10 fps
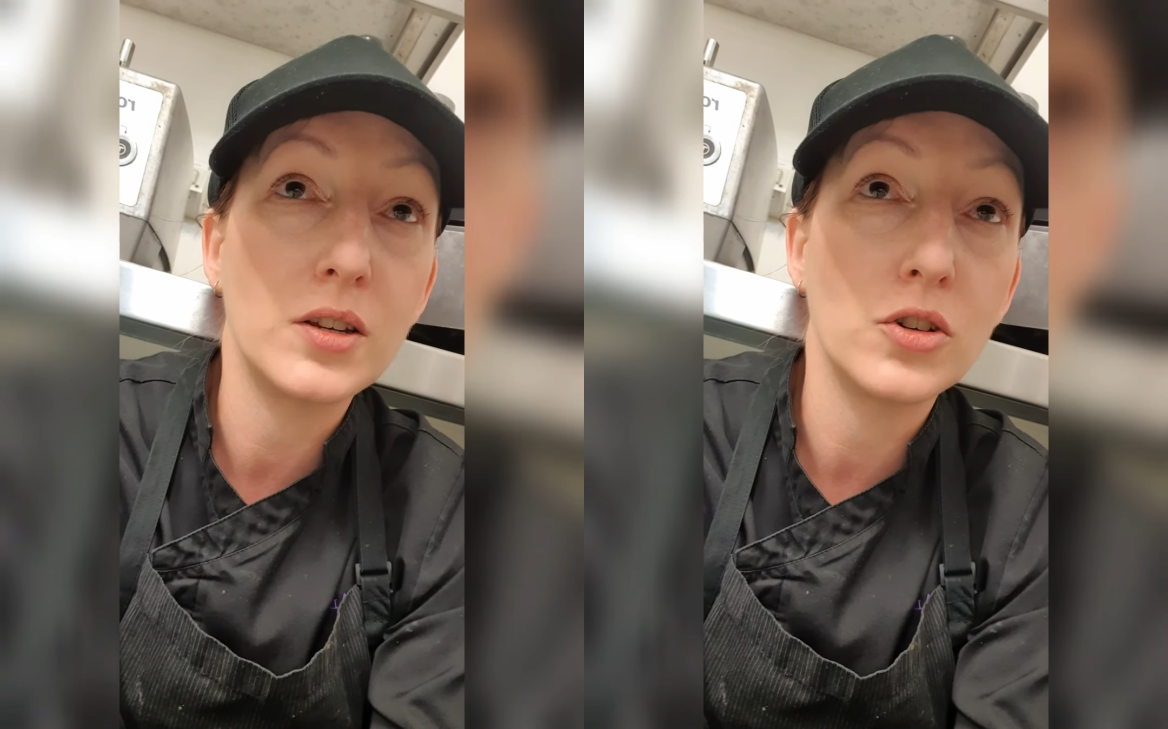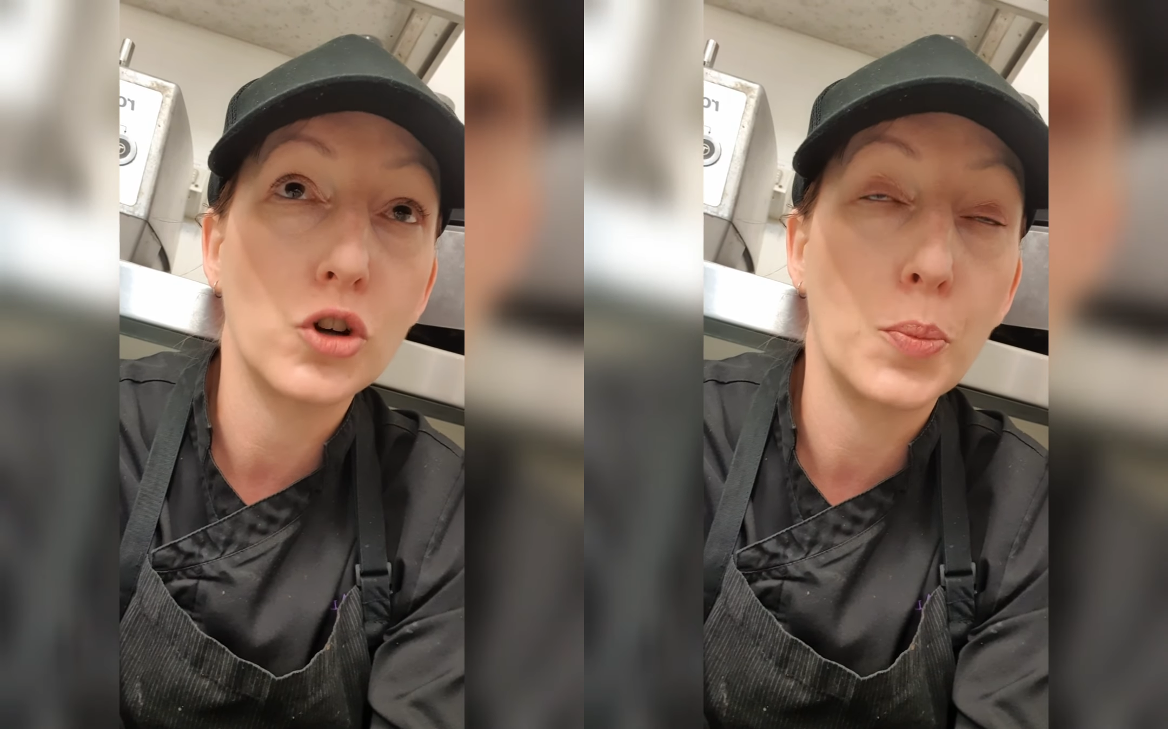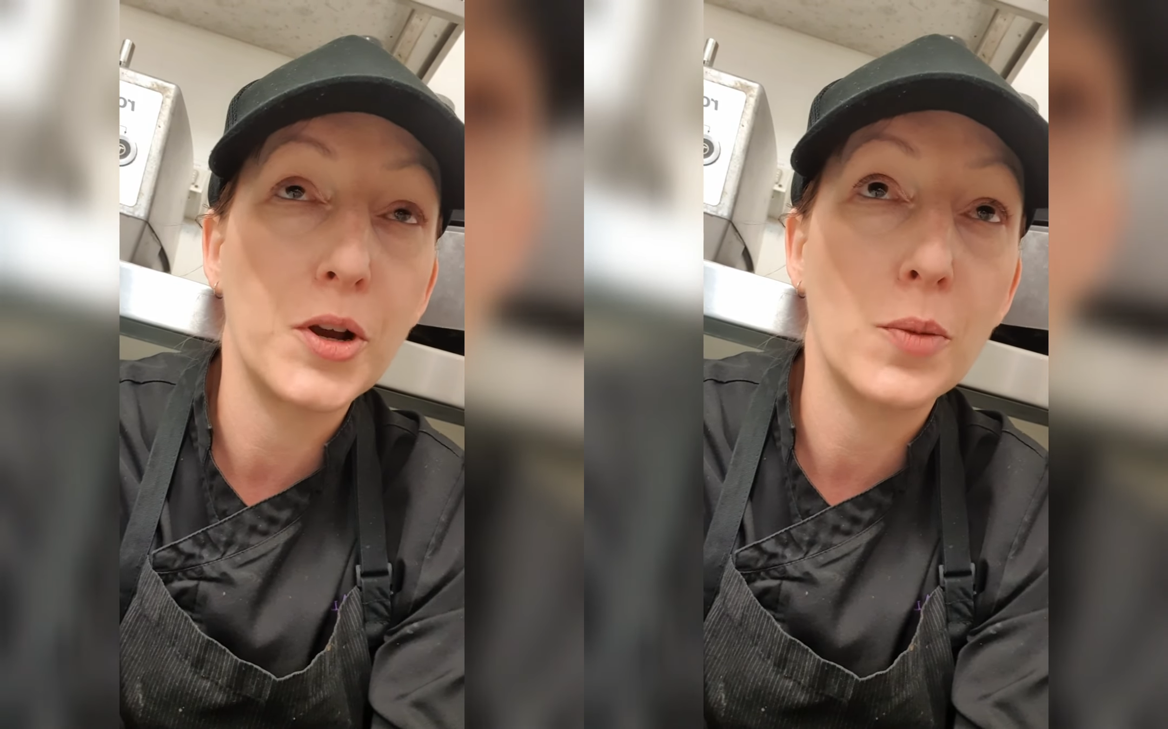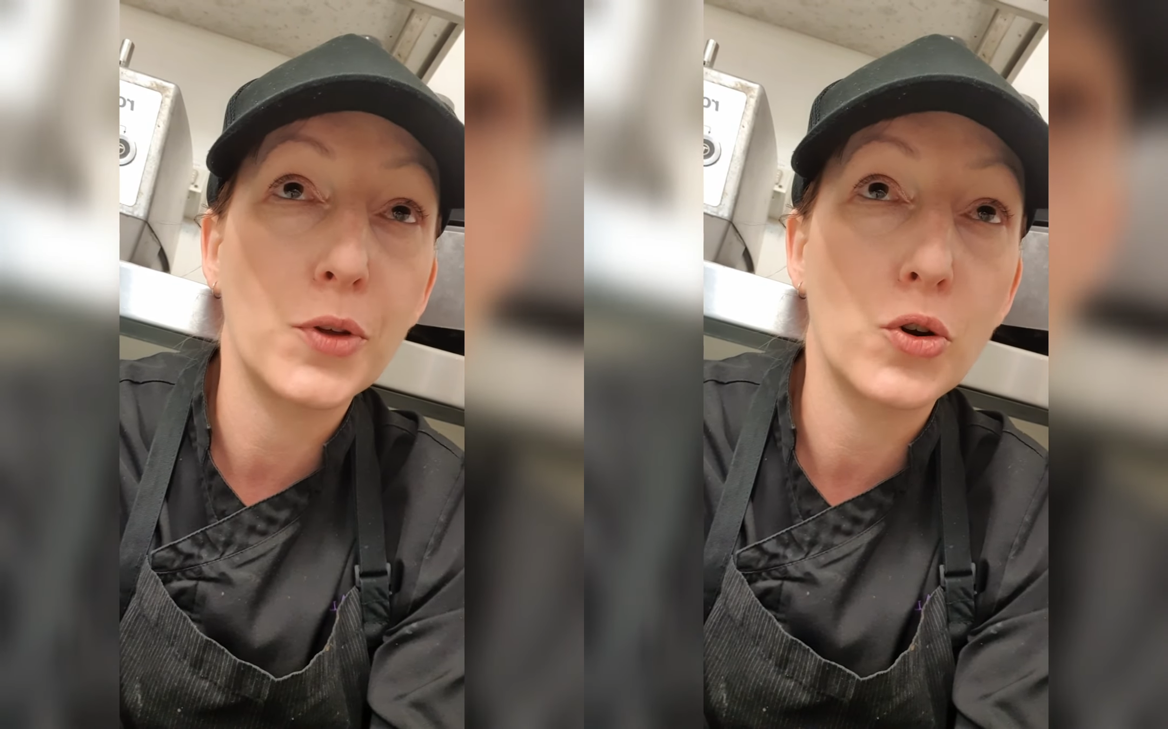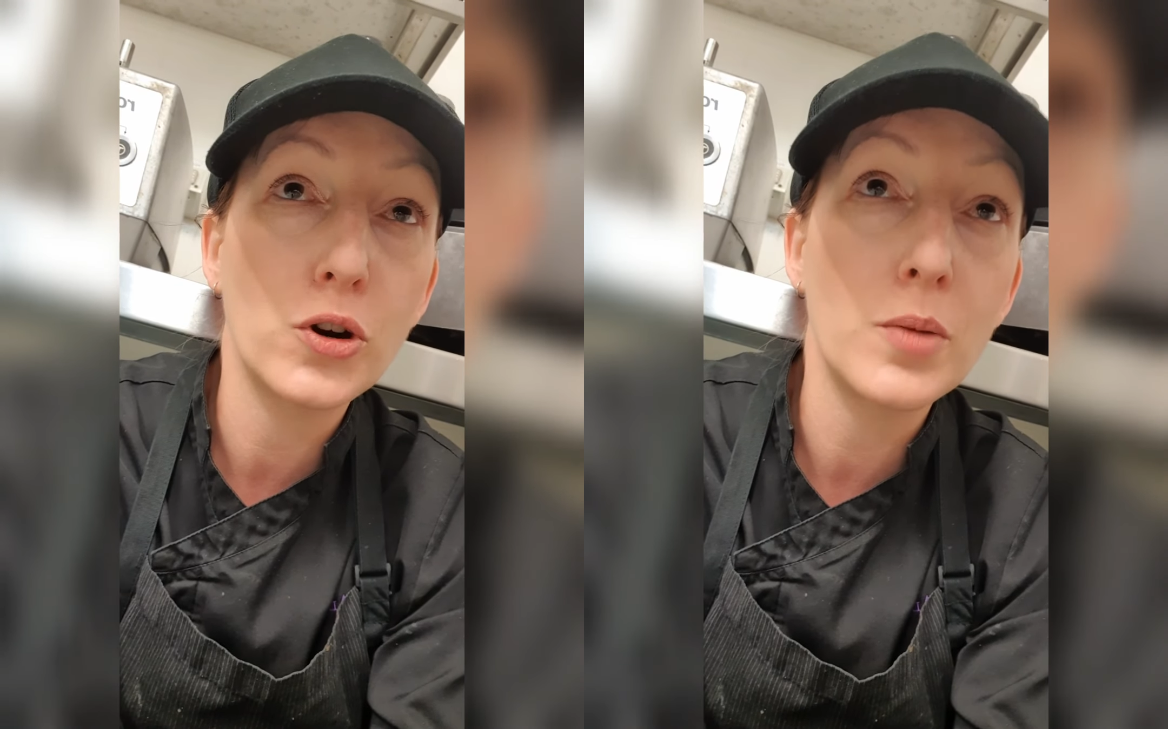and topping up
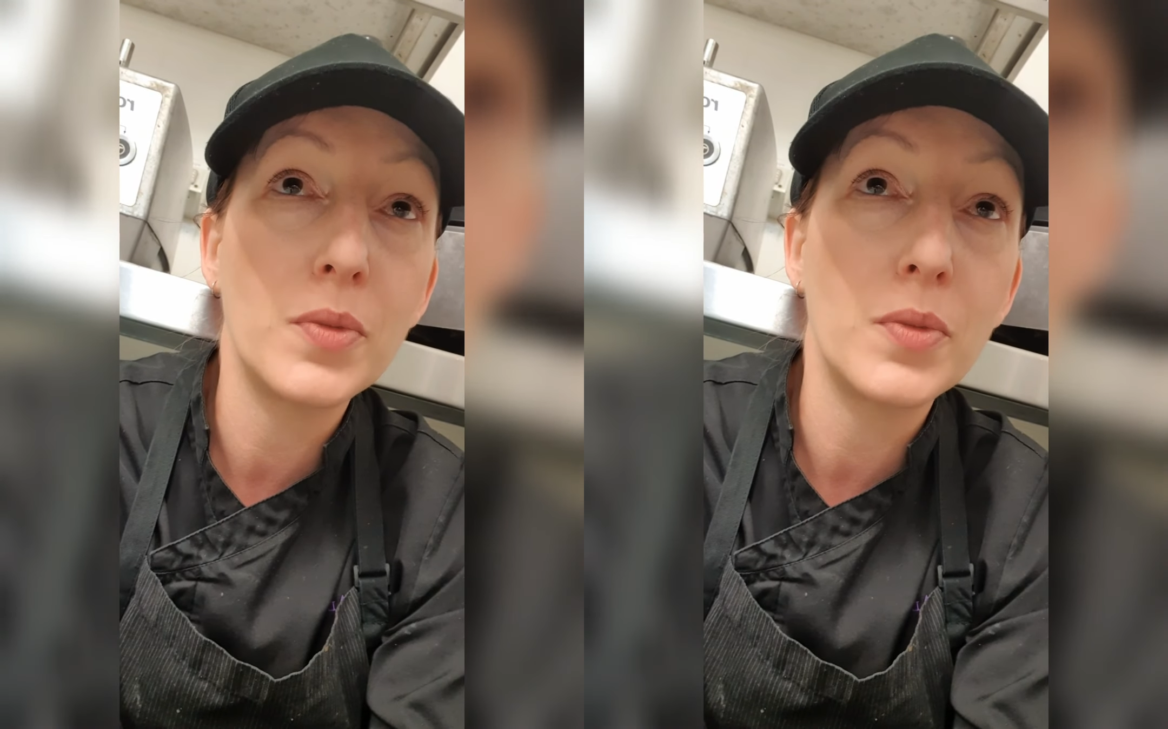the crib.